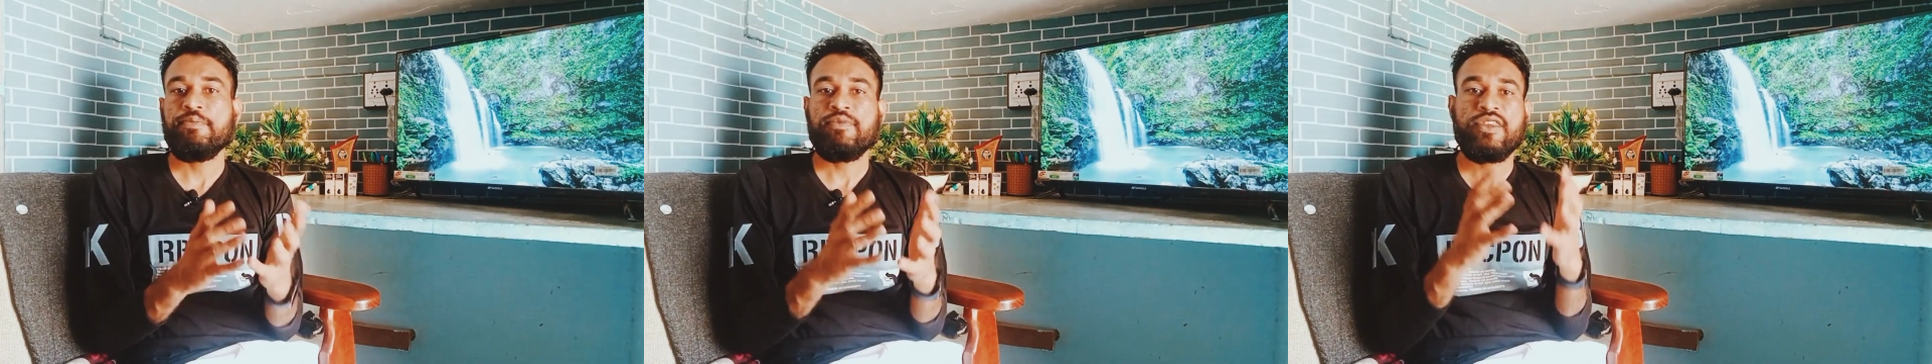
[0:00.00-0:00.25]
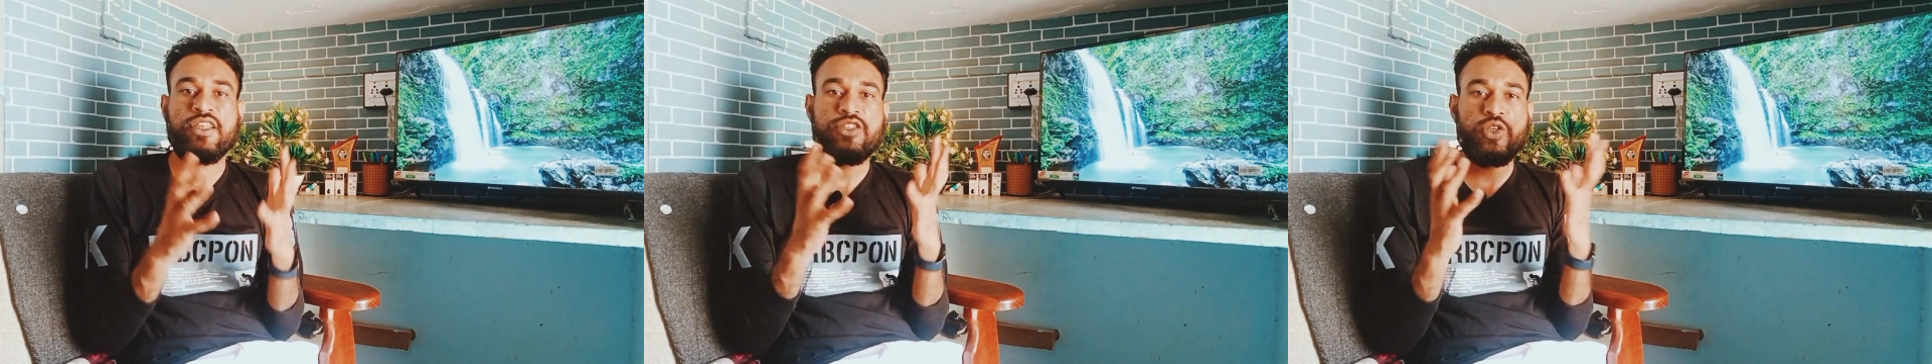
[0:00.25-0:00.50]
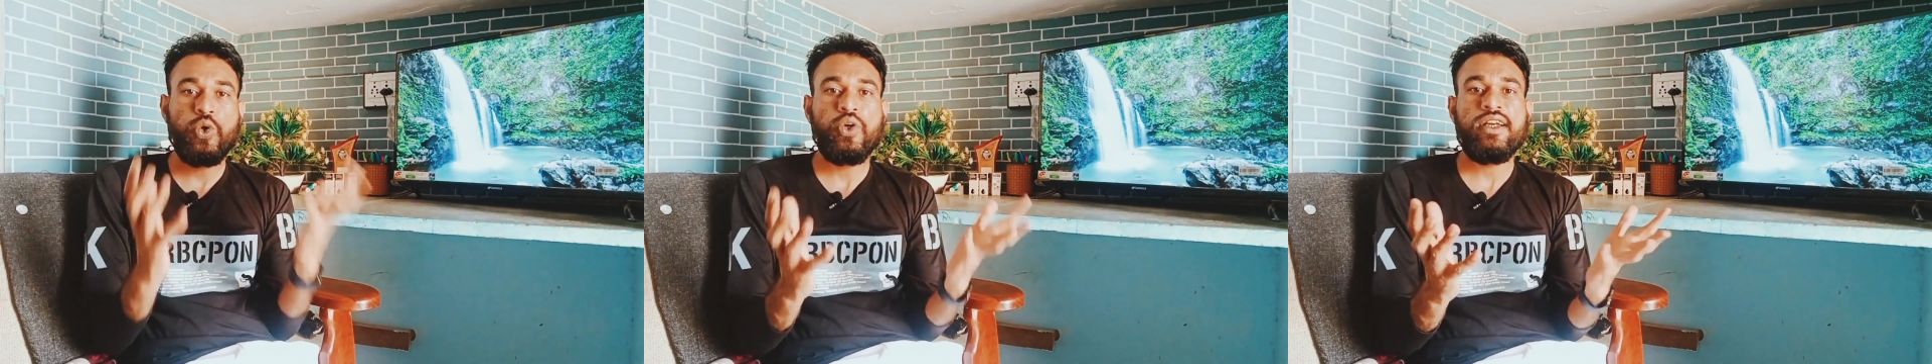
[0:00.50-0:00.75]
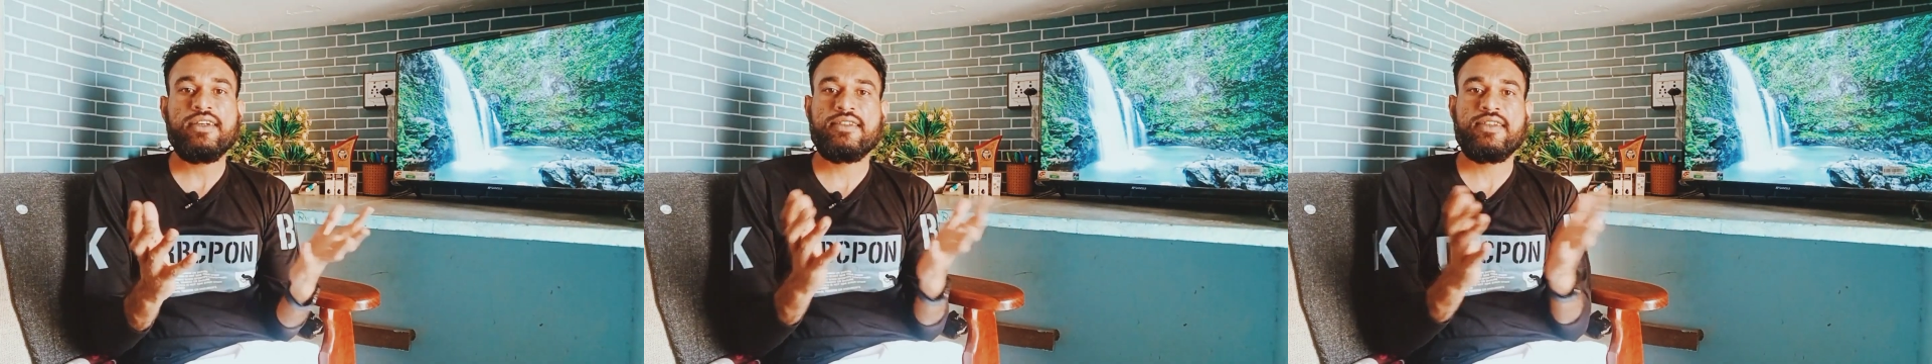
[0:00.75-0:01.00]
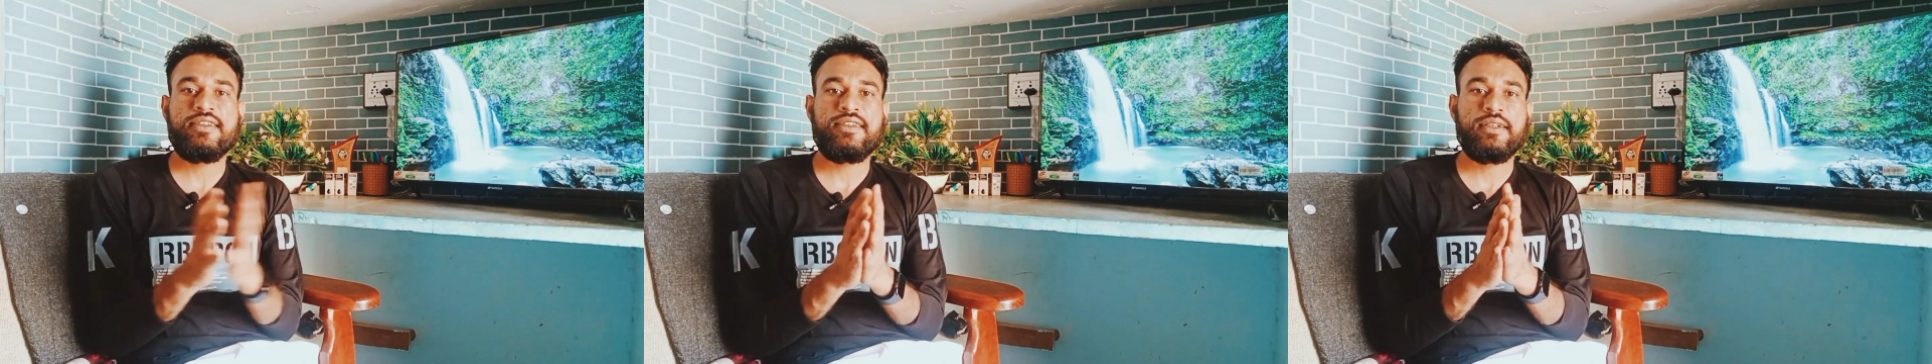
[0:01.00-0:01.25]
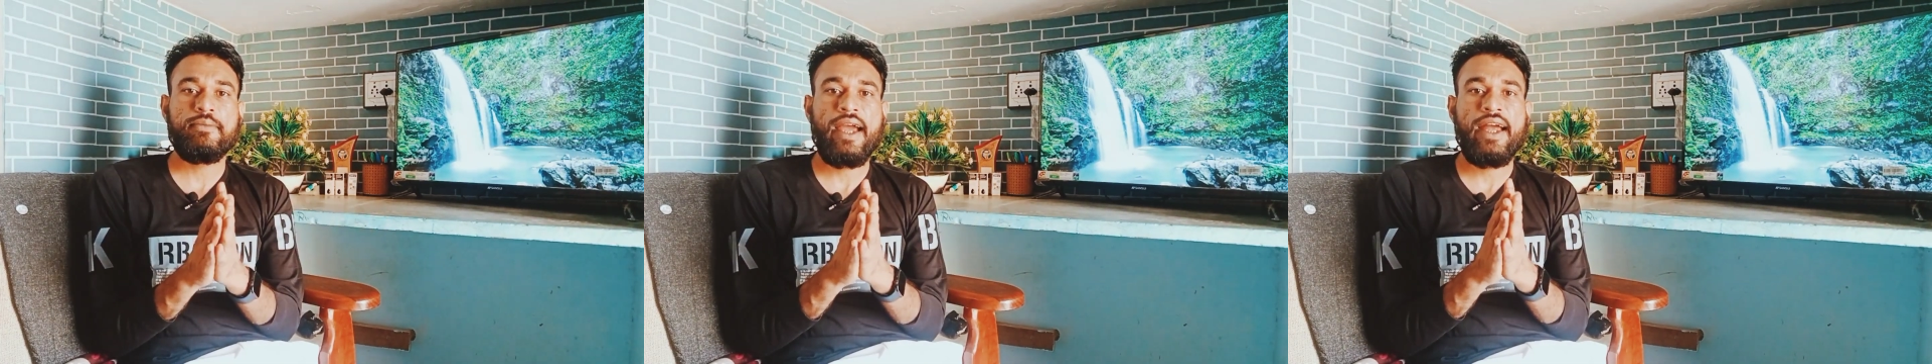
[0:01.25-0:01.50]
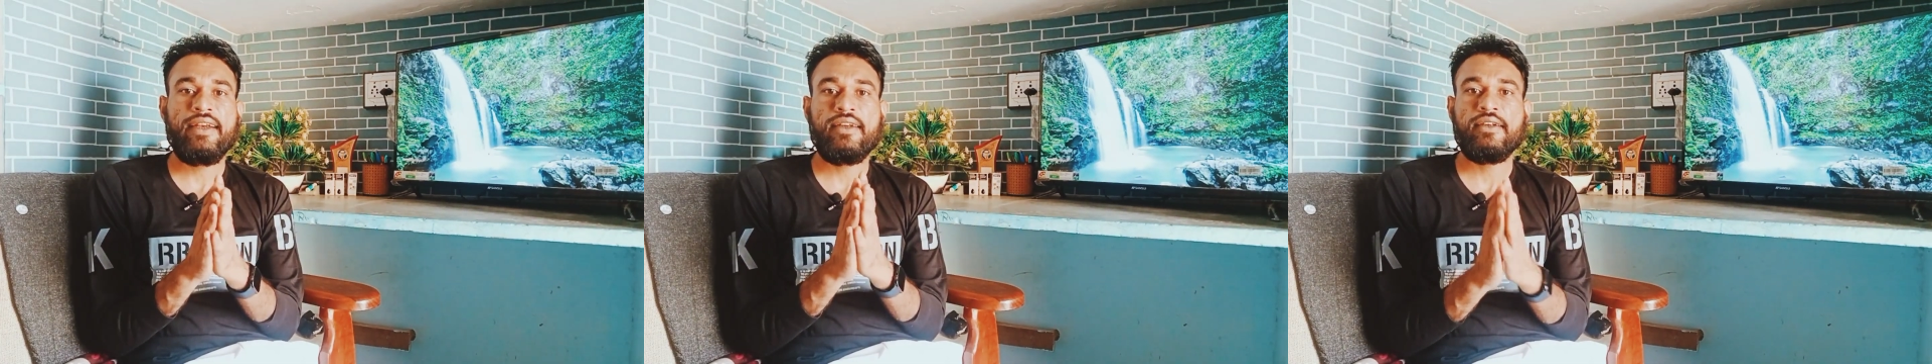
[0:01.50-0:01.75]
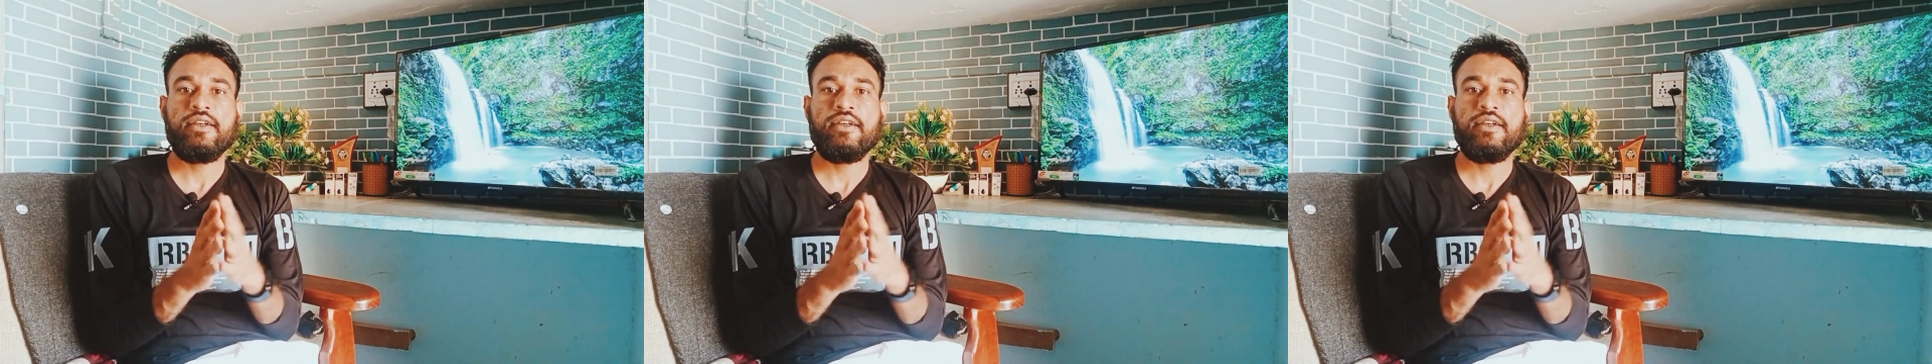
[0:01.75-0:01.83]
the solar system had